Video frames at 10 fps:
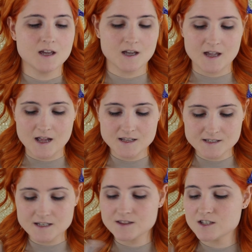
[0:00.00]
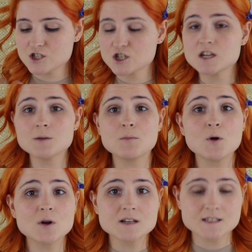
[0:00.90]
Again, it's in the shade
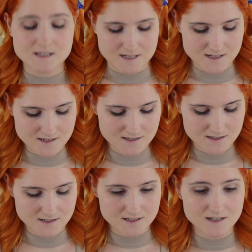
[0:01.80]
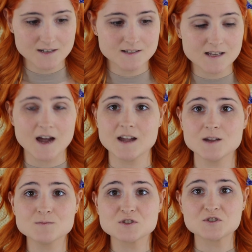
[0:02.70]
Porcelain, because I
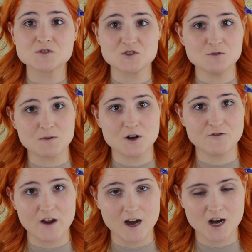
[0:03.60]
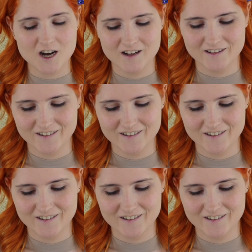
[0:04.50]
am super fair.